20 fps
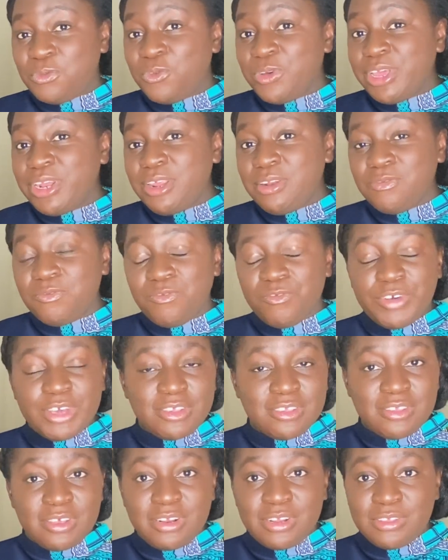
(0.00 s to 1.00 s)
when
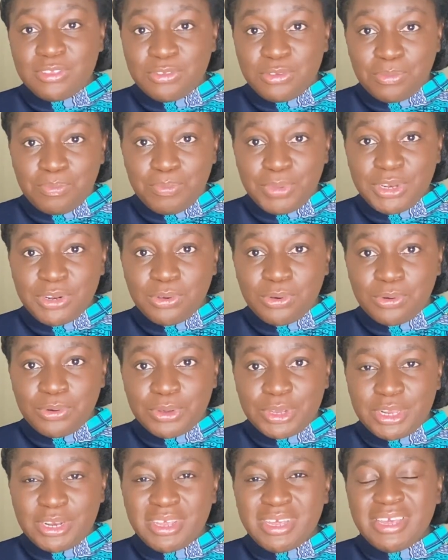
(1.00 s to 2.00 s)
investing into
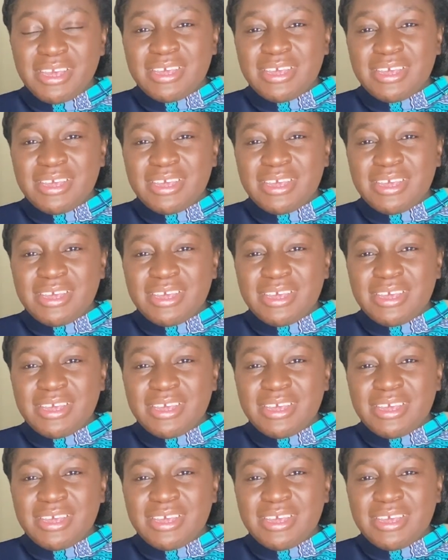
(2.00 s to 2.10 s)
Bitcoin,